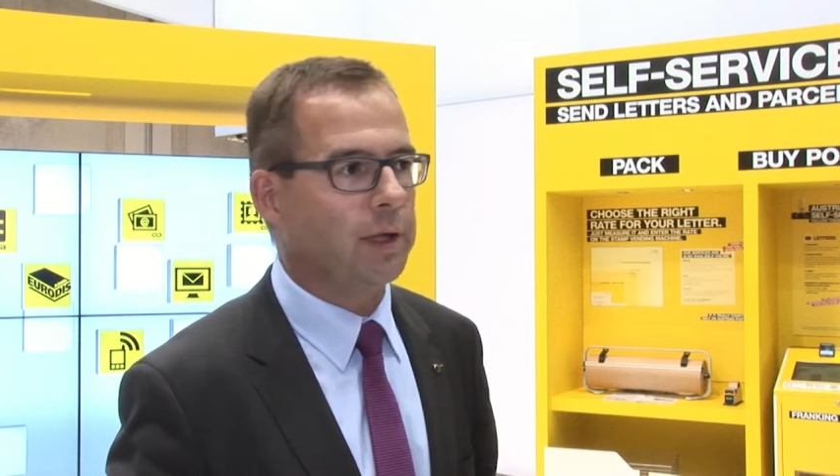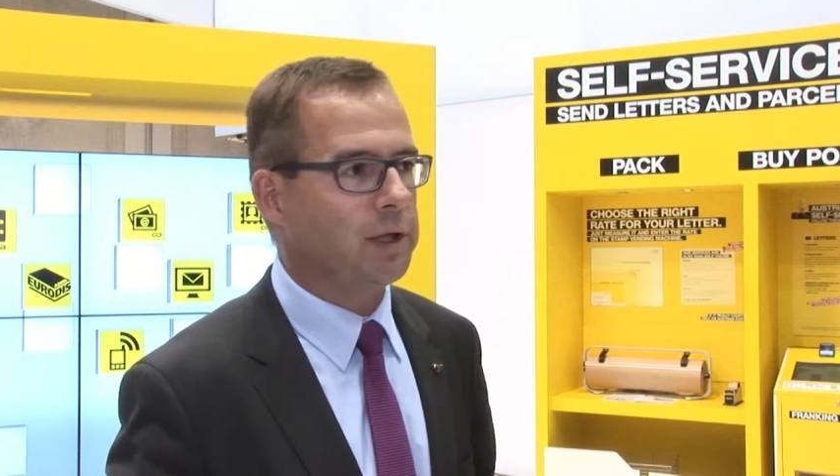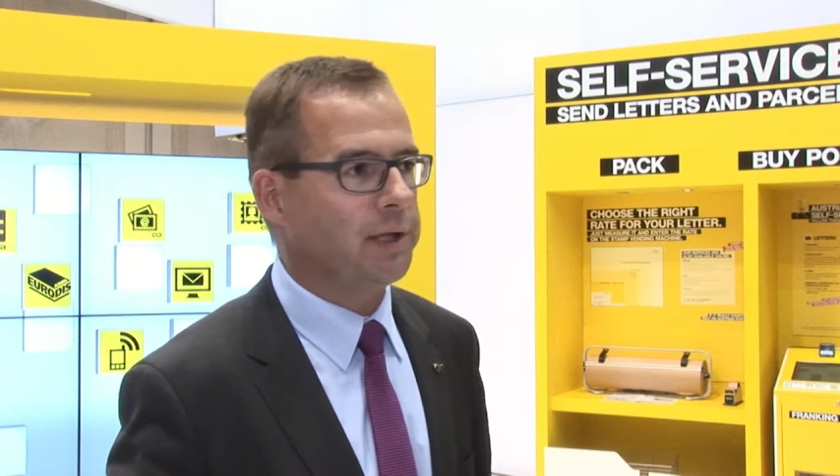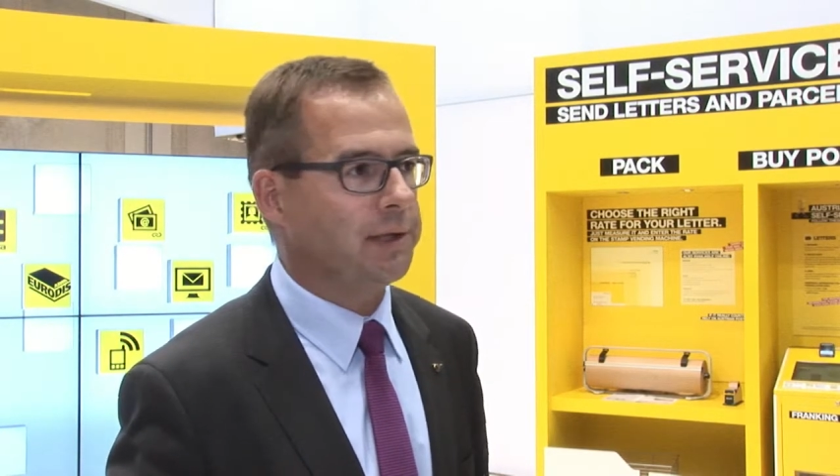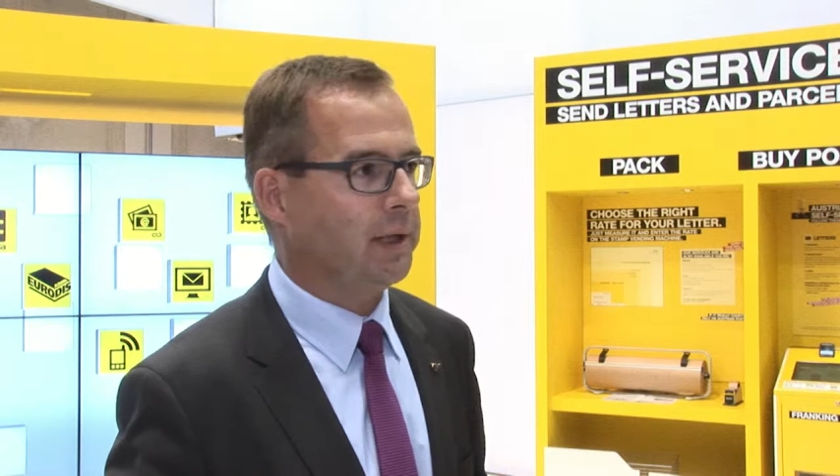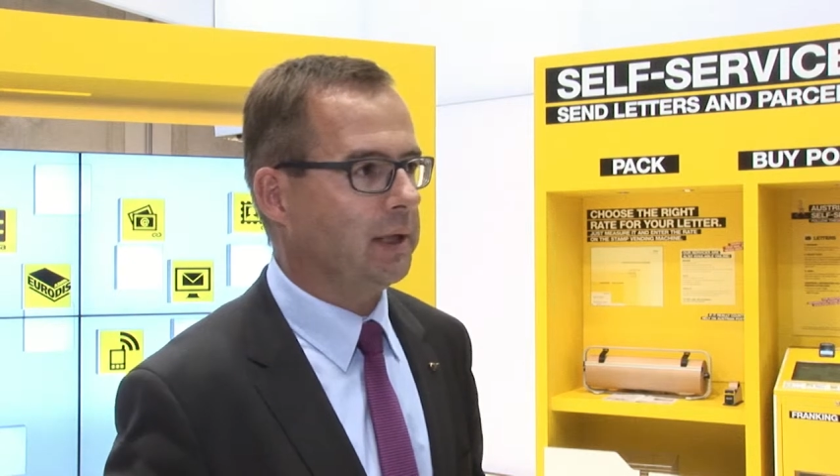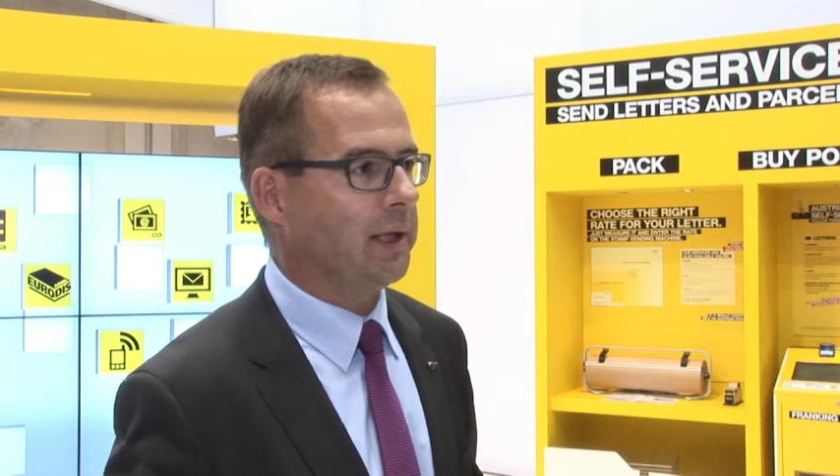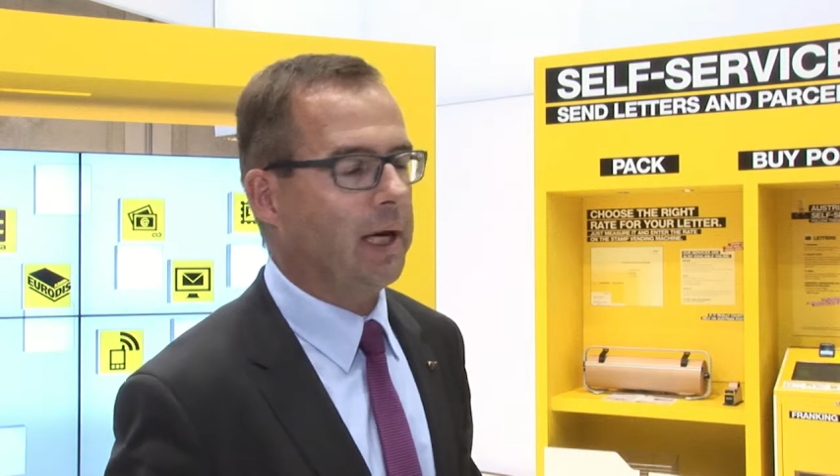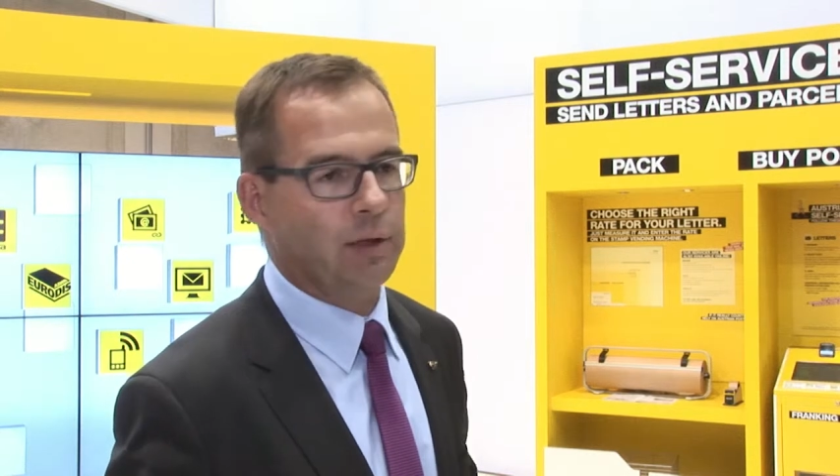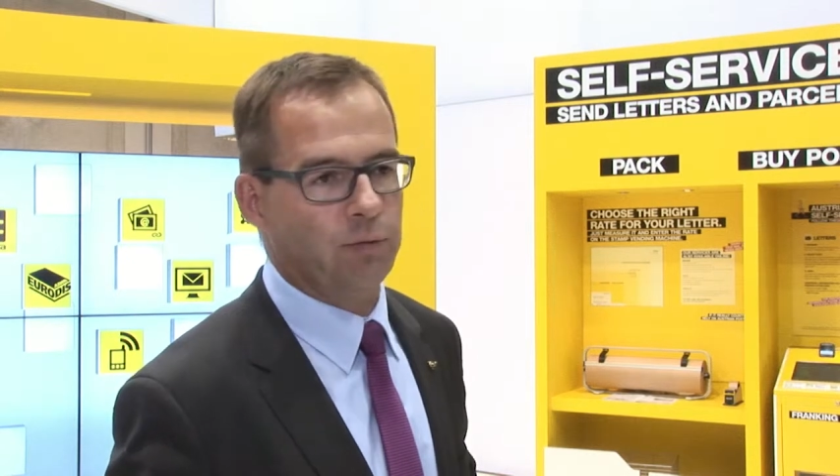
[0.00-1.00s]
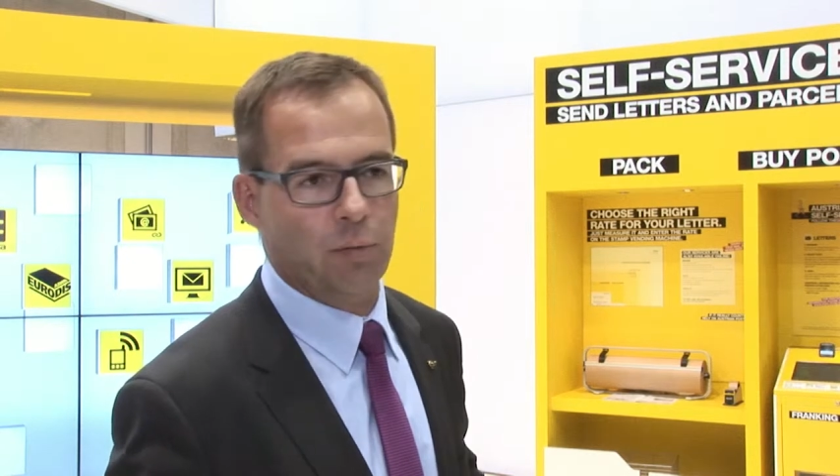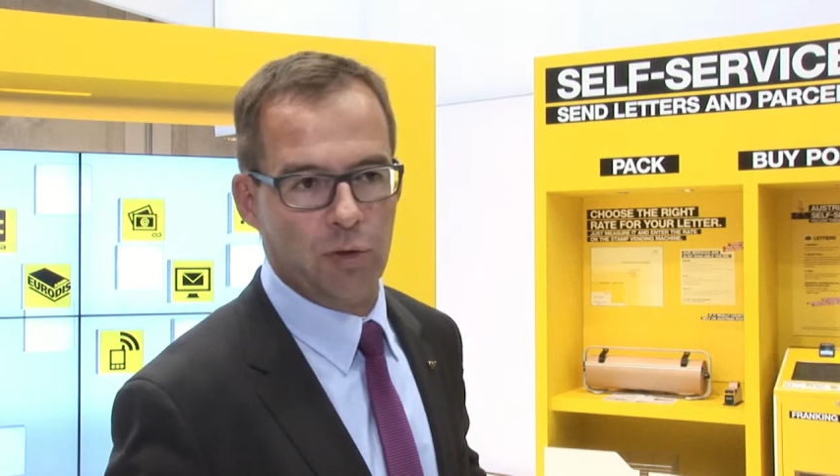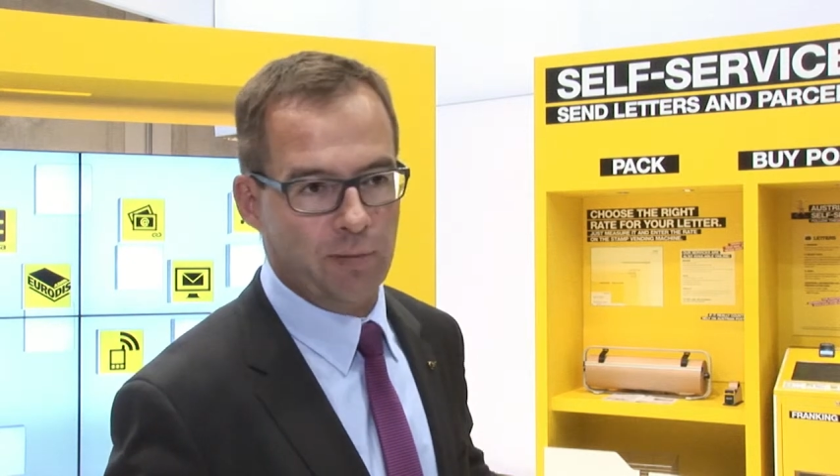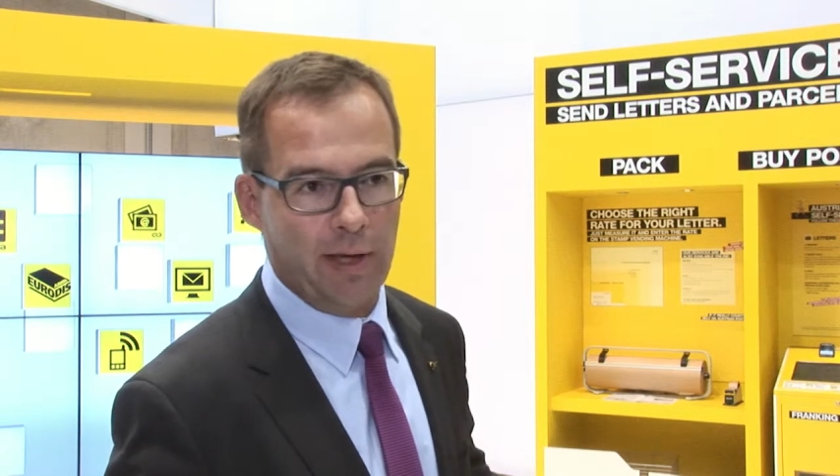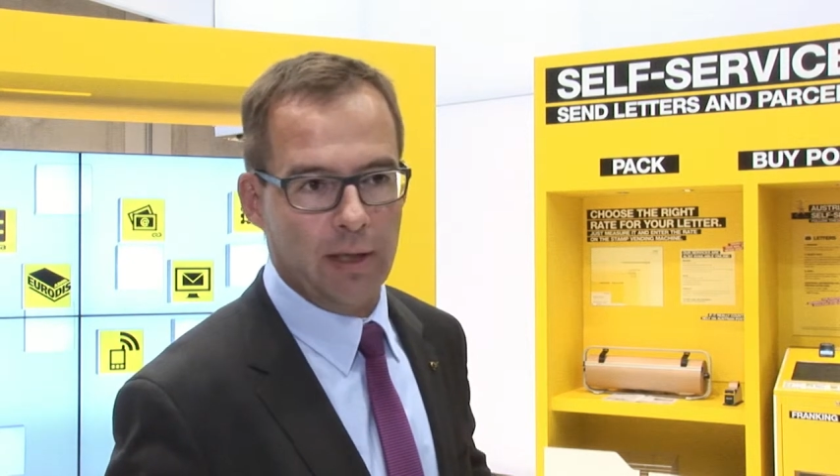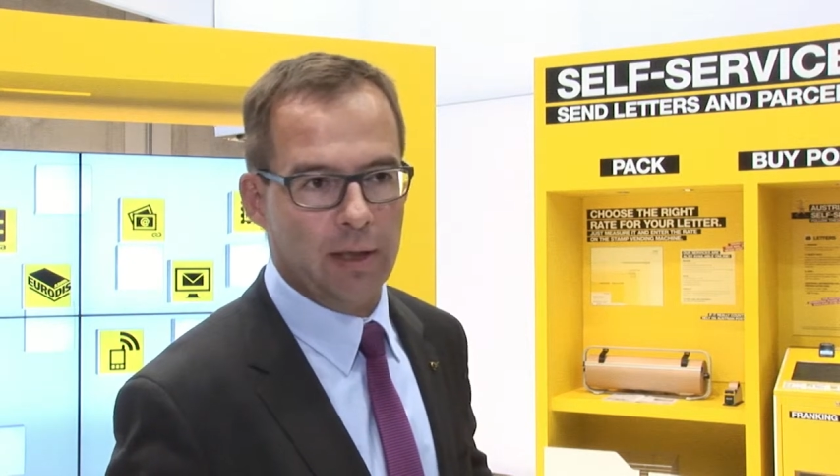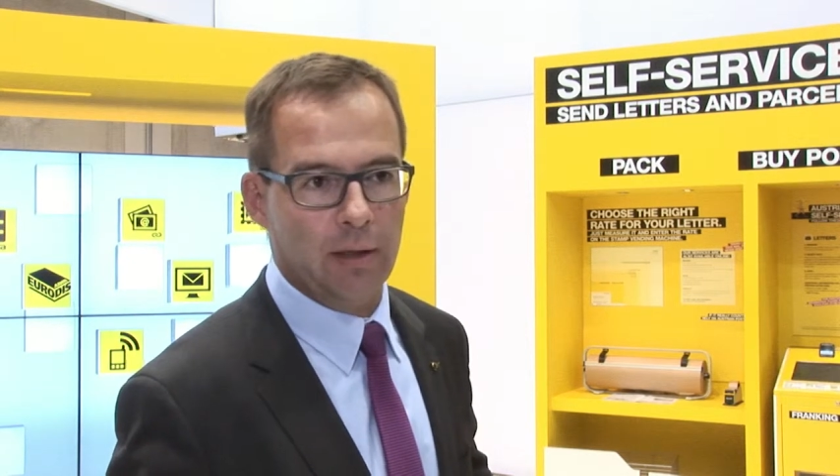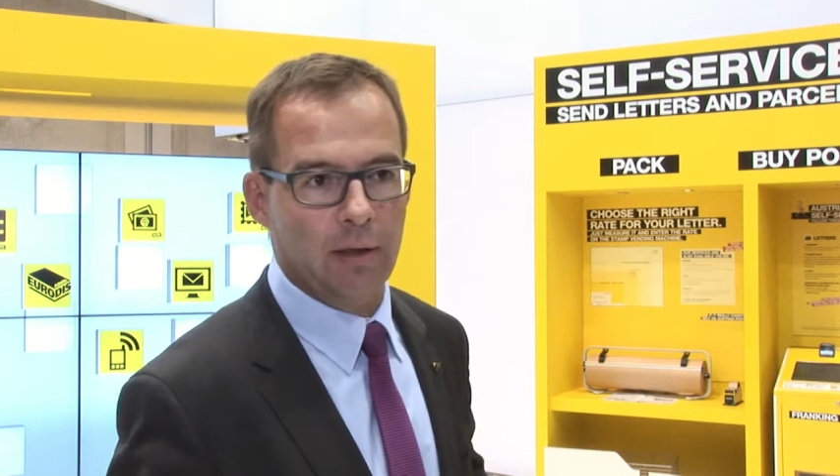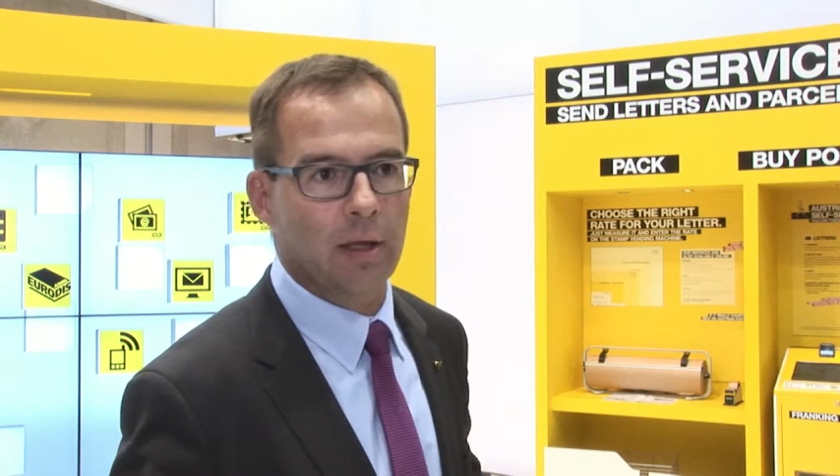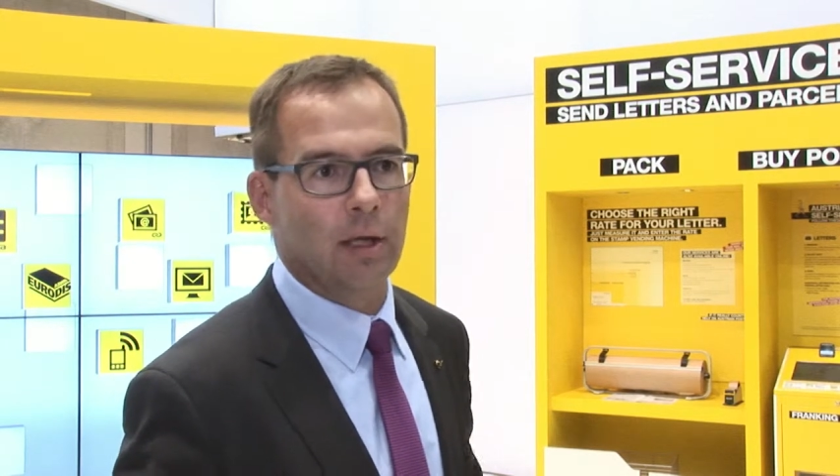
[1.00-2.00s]
I just had guys from Botswana
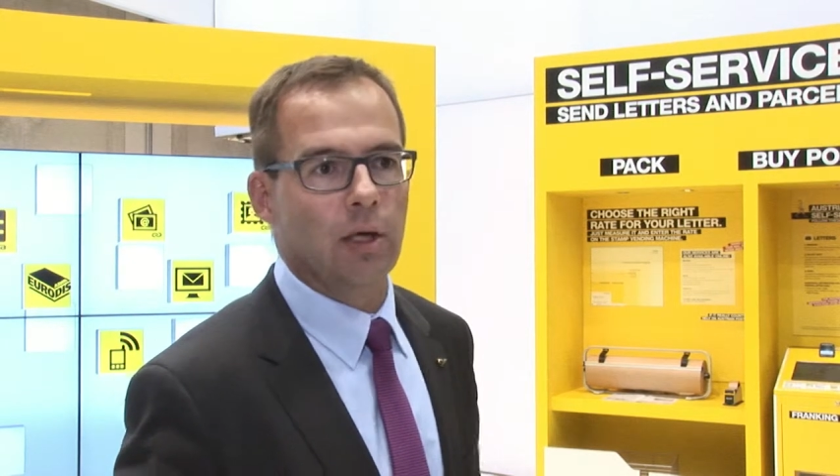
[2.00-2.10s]
here